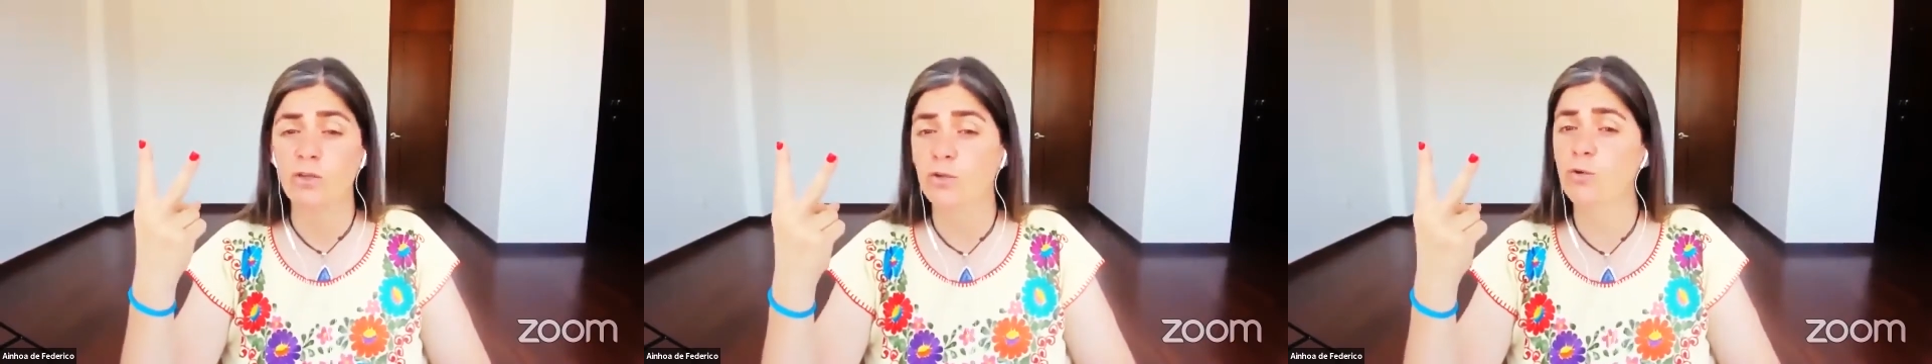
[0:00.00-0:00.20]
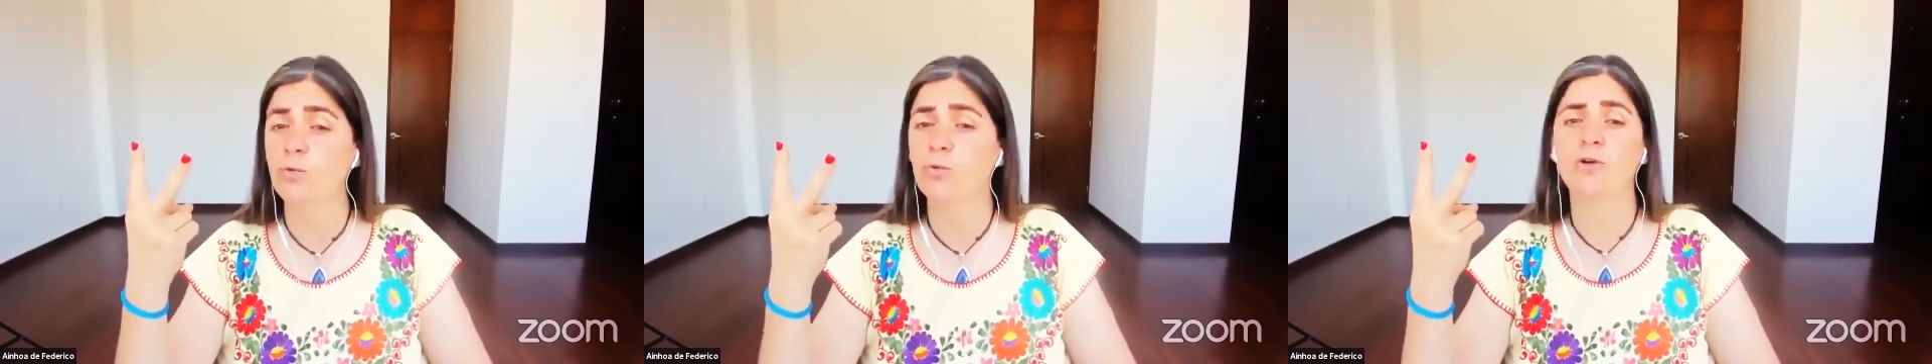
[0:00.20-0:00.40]

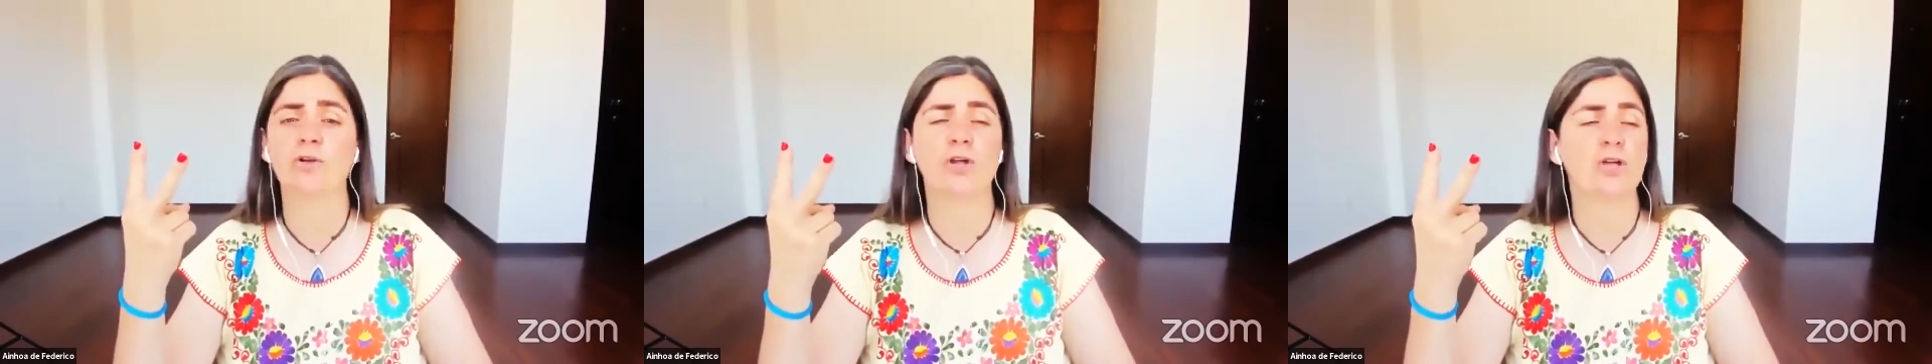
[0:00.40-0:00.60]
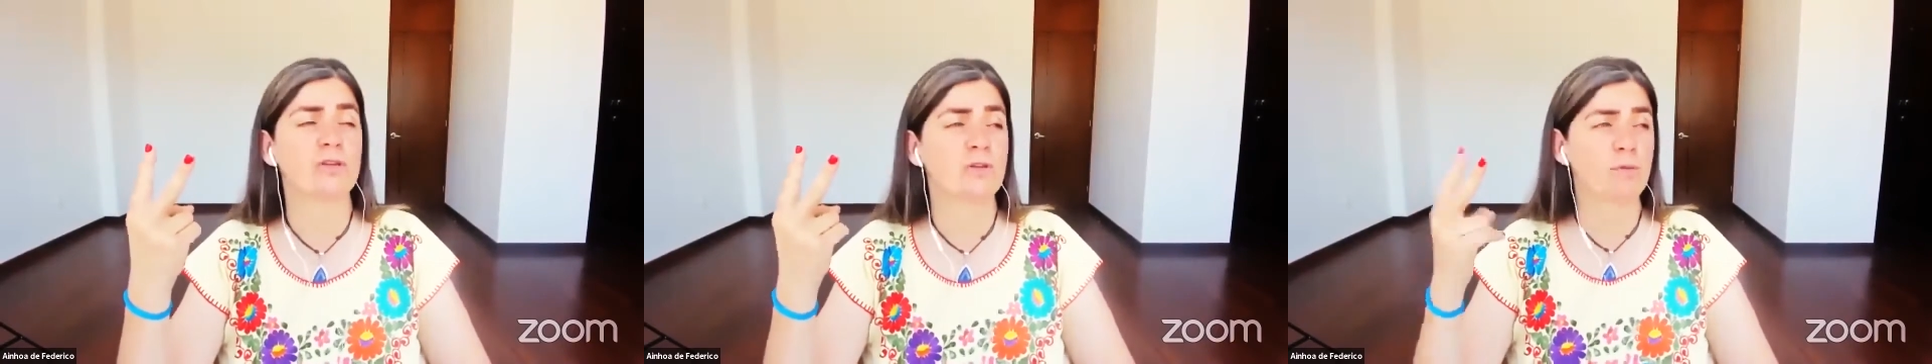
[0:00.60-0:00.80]
you were
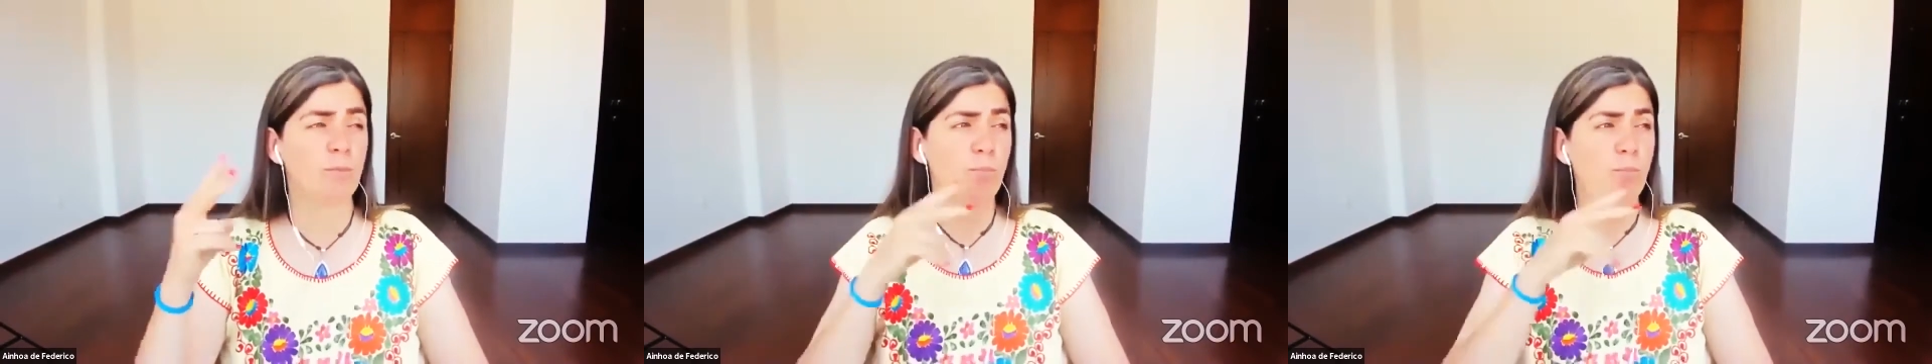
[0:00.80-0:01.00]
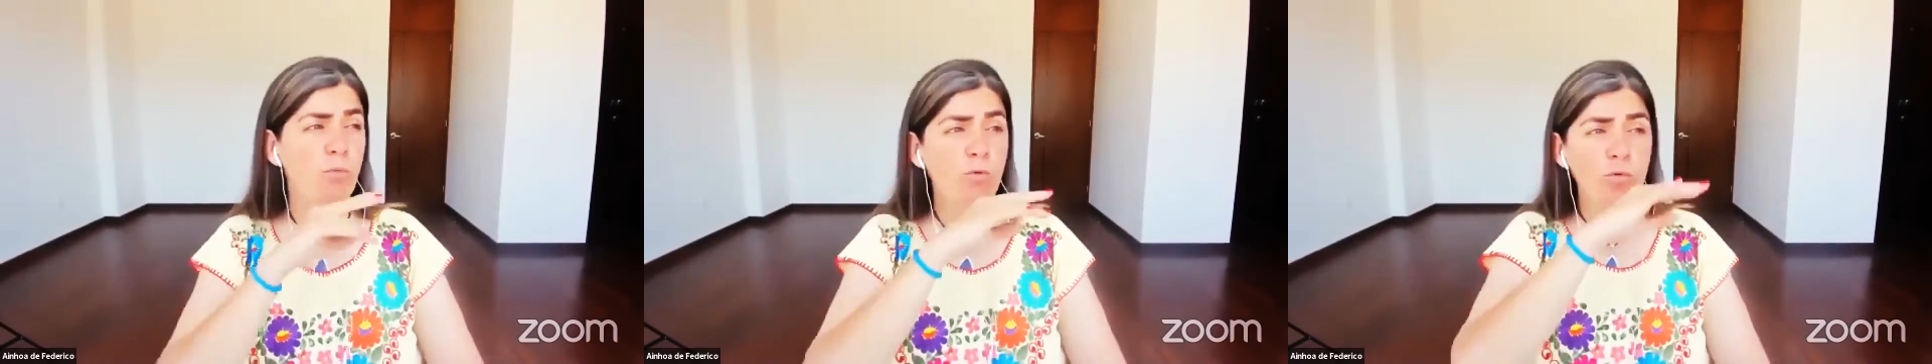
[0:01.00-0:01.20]
not
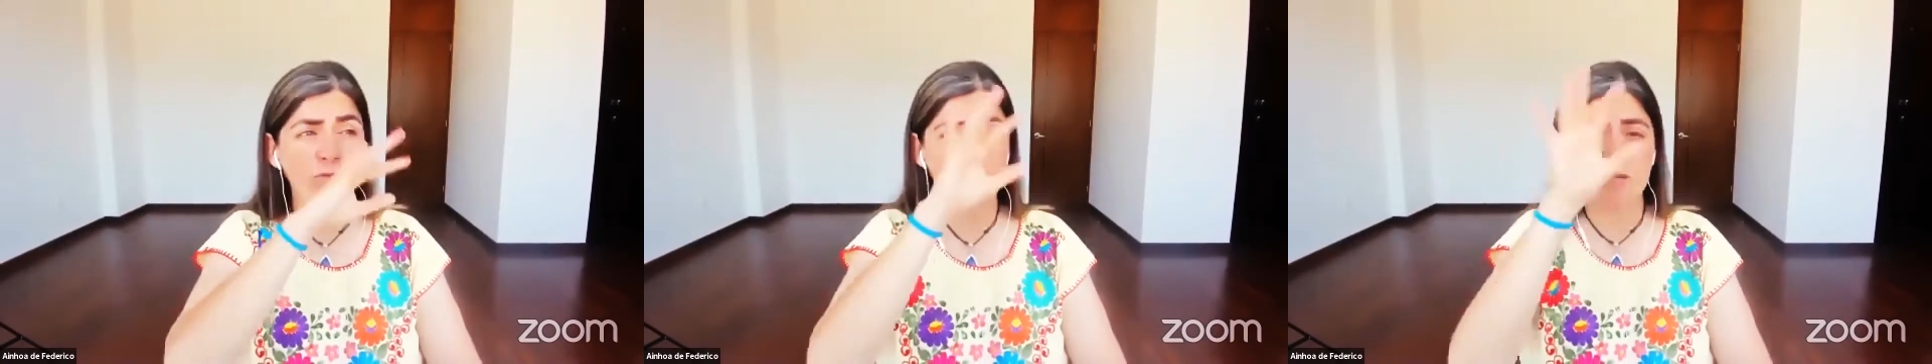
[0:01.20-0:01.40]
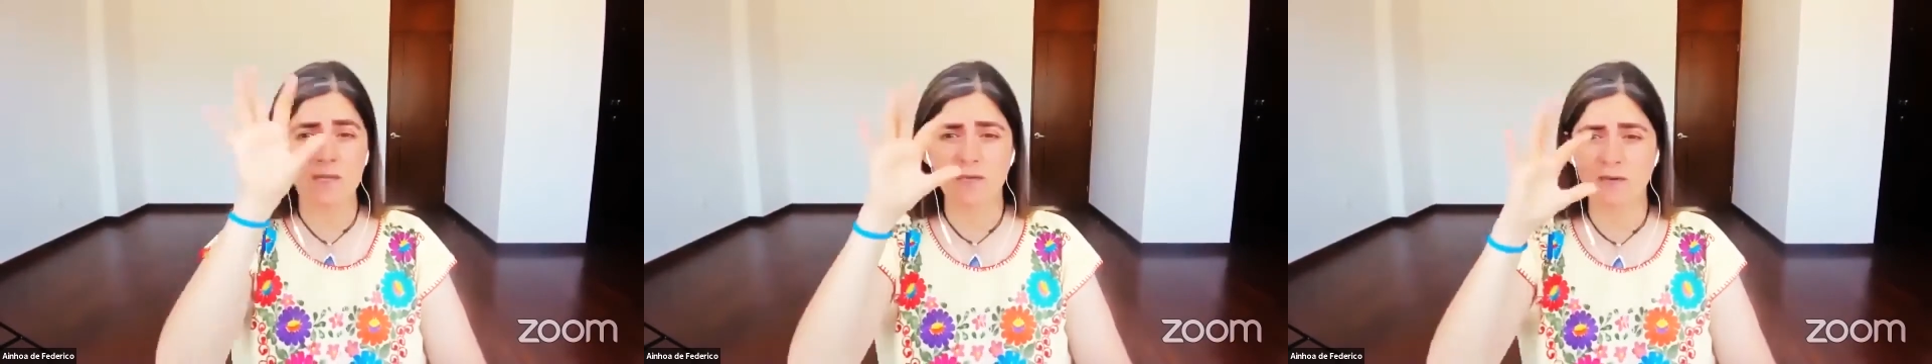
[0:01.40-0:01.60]

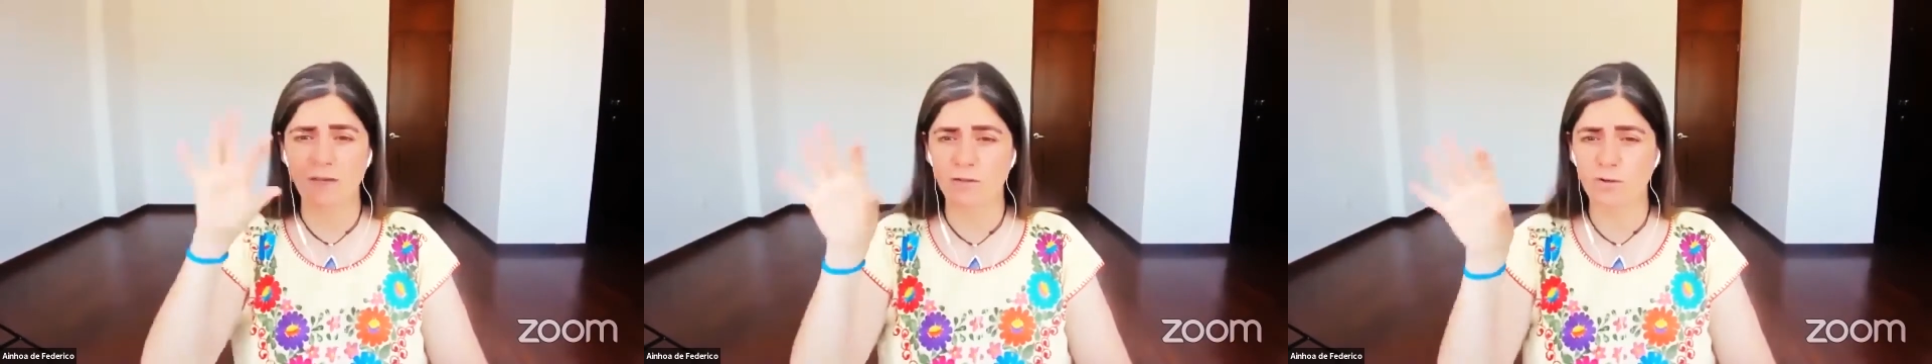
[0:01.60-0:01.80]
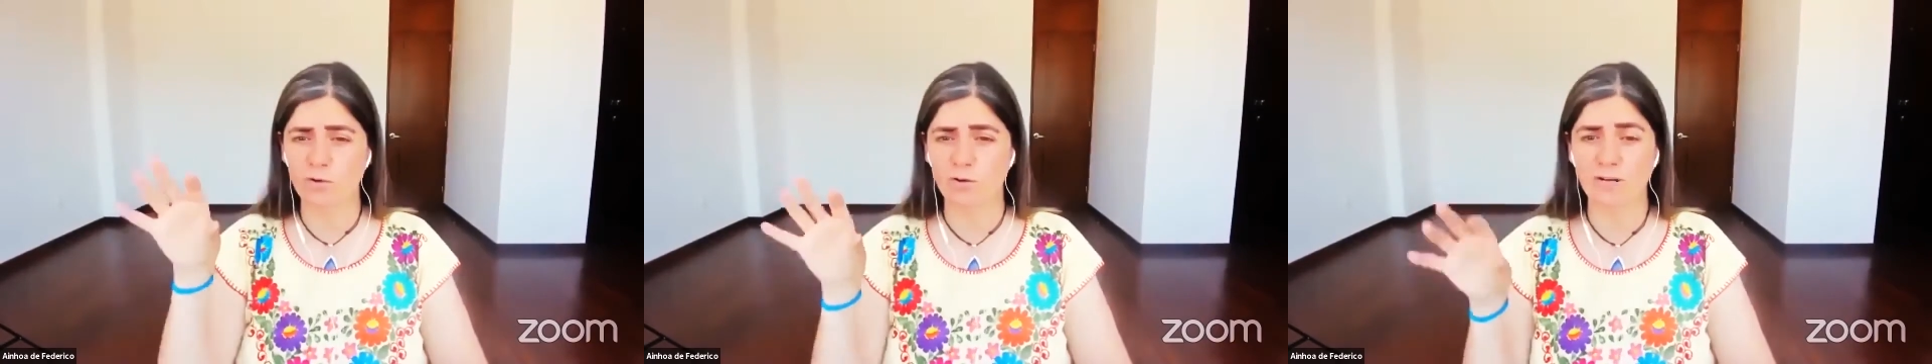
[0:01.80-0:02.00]
moving
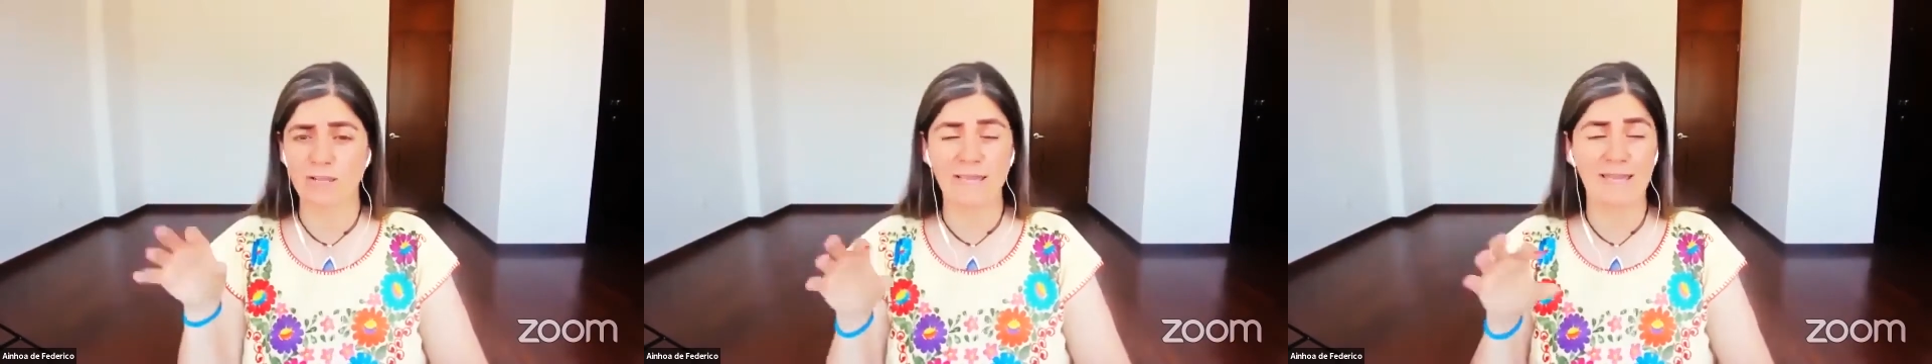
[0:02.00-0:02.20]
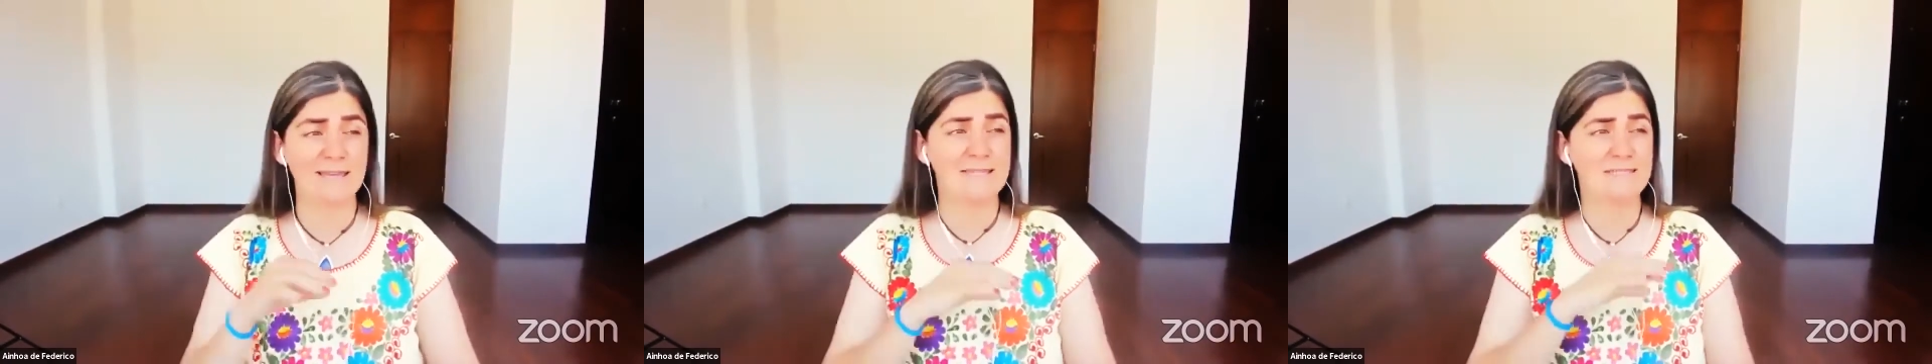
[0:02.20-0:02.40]
your
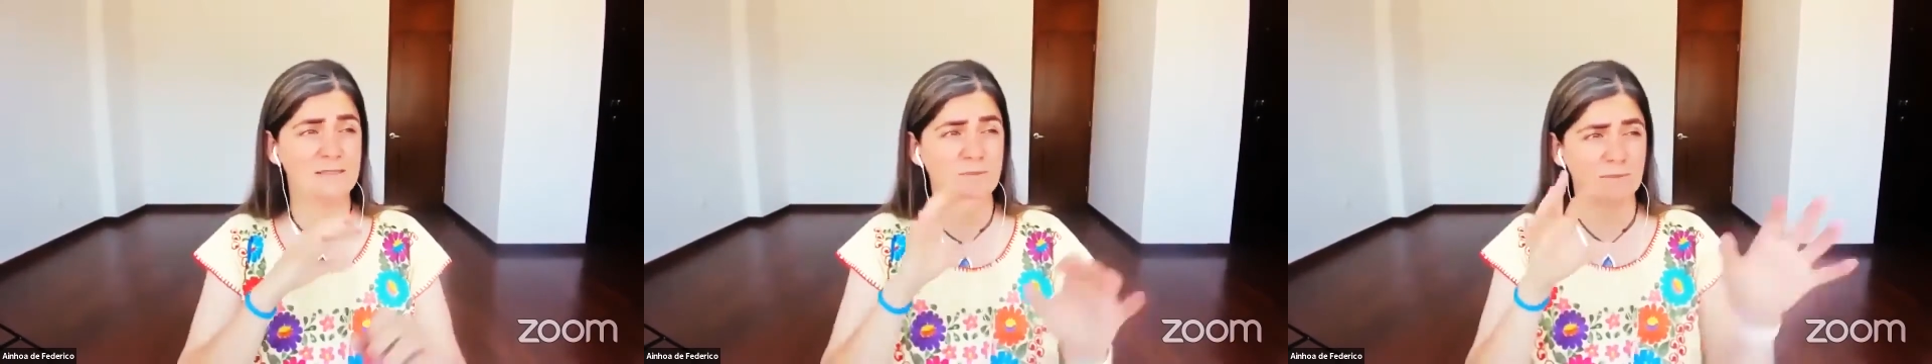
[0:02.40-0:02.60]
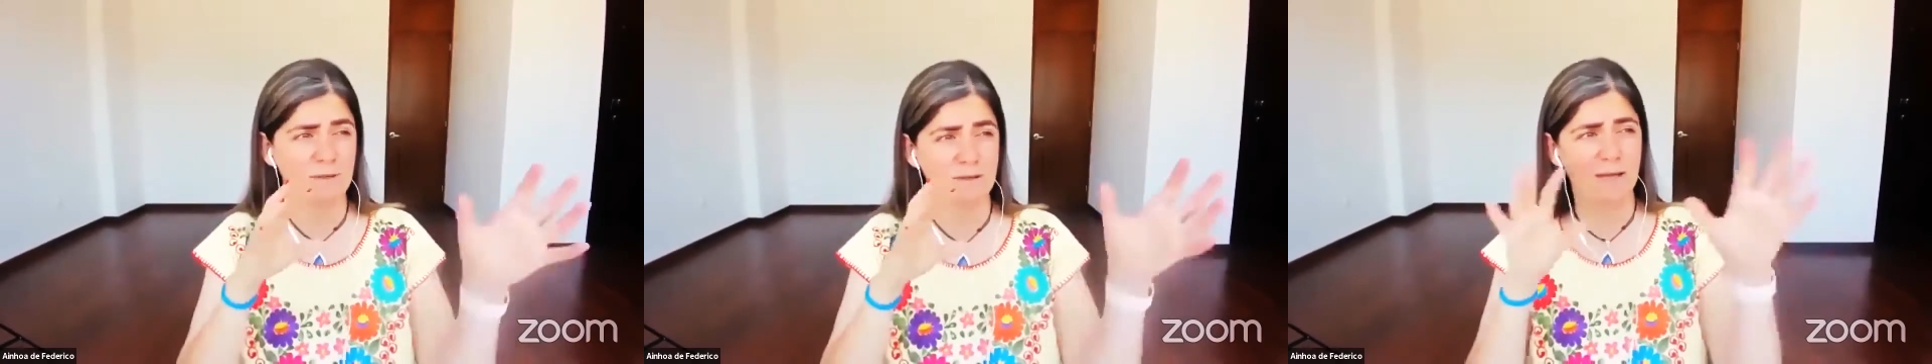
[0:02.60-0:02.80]
gaze,